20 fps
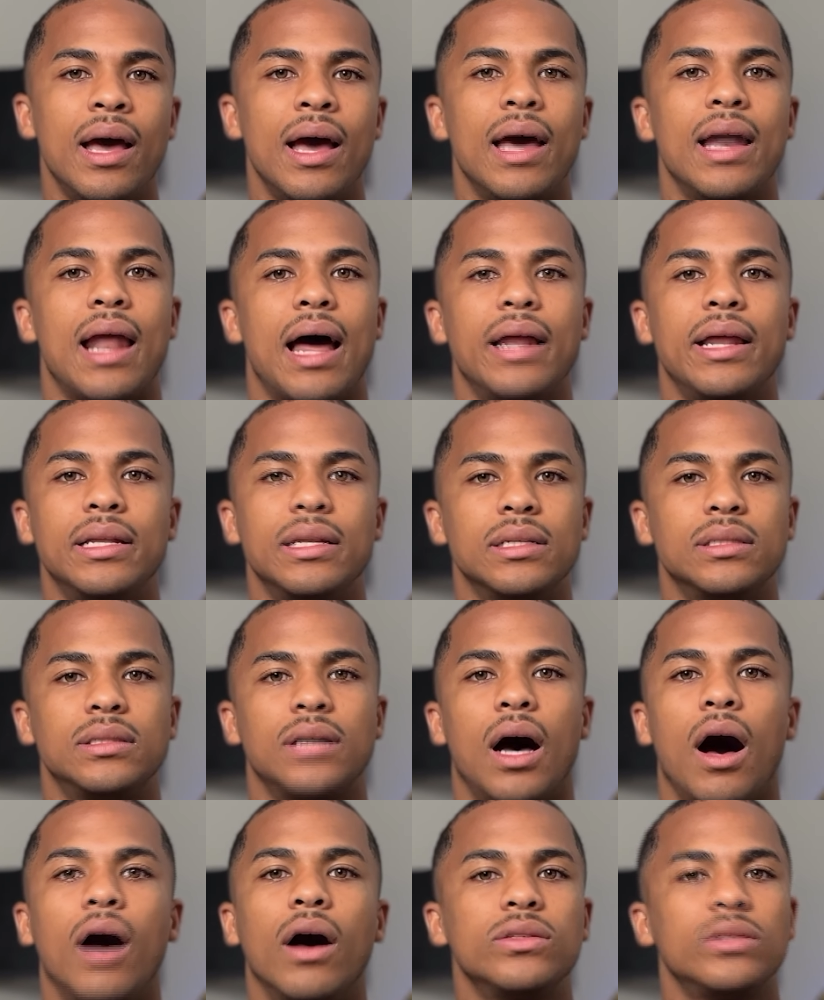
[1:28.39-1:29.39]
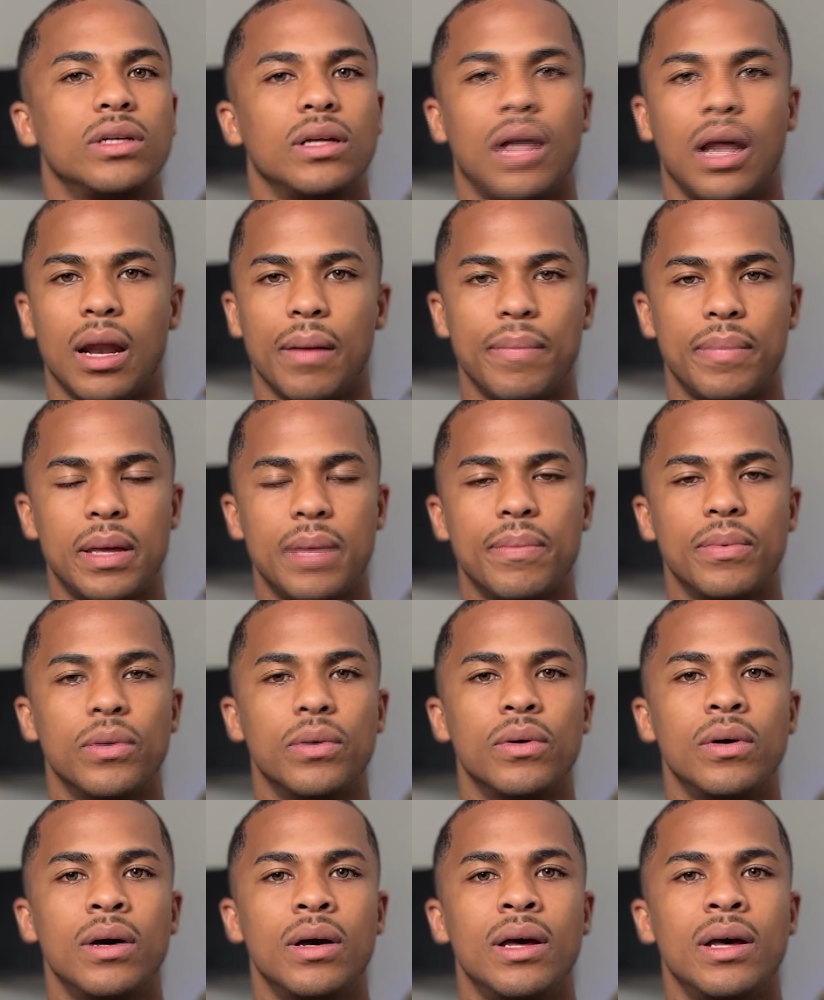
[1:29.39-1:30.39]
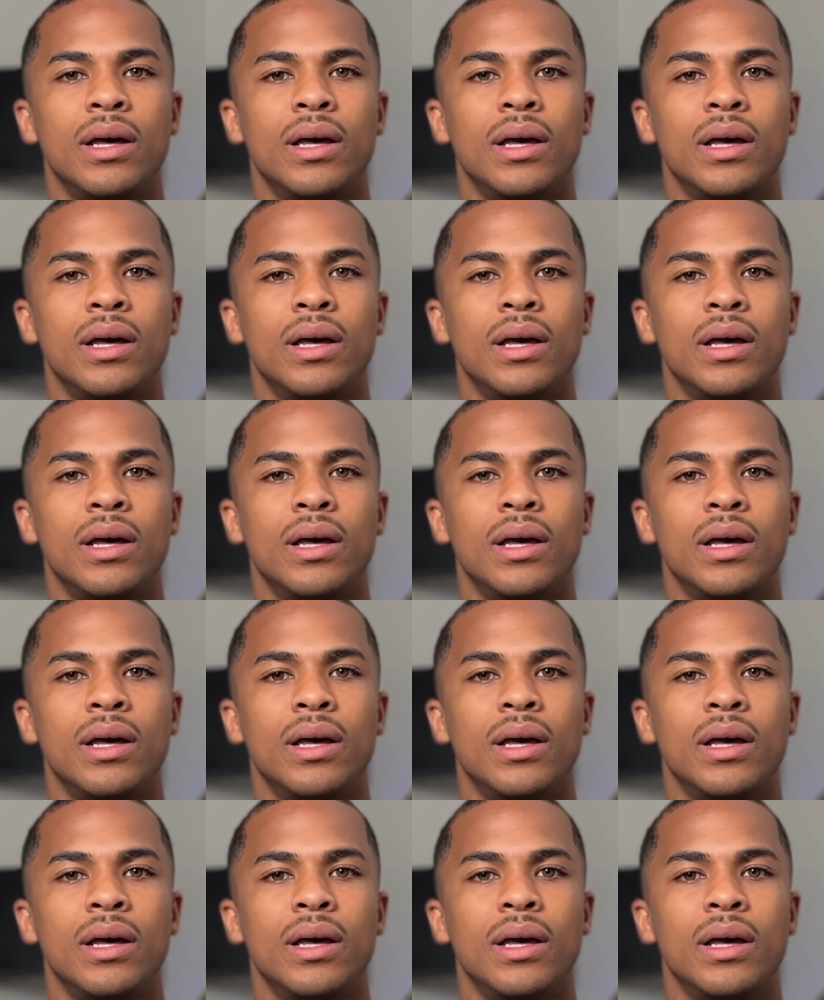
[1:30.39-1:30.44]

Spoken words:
and I didn't talk to a lot of people,